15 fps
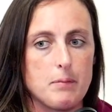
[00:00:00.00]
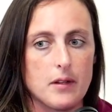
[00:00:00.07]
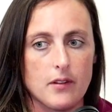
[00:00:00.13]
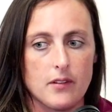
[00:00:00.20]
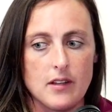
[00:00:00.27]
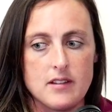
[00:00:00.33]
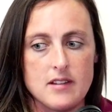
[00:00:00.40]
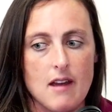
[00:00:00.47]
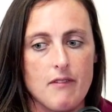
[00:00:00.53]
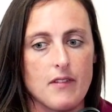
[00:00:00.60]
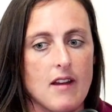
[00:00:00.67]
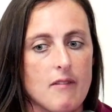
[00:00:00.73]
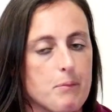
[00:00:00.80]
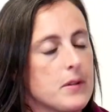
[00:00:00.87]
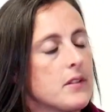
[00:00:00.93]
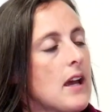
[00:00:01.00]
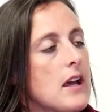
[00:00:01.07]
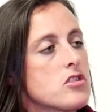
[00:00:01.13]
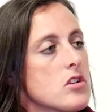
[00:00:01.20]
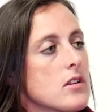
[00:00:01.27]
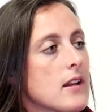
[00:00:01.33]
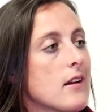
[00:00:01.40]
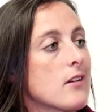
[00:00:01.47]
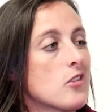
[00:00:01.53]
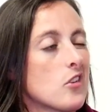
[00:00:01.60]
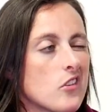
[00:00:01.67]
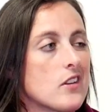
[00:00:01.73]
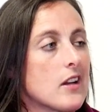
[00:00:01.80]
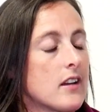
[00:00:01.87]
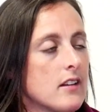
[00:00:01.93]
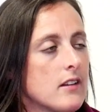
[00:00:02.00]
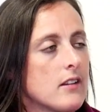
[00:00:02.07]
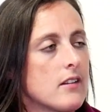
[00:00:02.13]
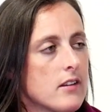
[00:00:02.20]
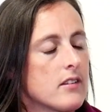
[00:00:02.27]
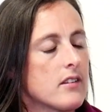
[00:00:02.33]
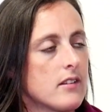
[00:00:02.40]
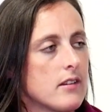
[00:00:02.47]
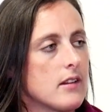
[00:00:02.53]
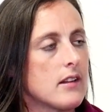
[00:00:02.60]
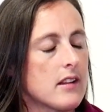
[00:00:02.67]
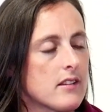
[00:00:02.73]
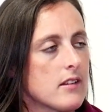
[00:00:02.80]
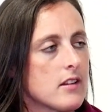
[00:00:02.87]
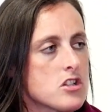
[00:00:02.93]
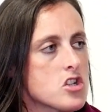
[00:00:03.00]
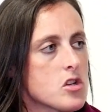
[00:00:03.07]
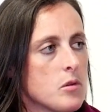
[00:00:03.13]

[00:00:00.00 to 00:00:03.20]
because they definitely have potential there. It's just their consistency that's an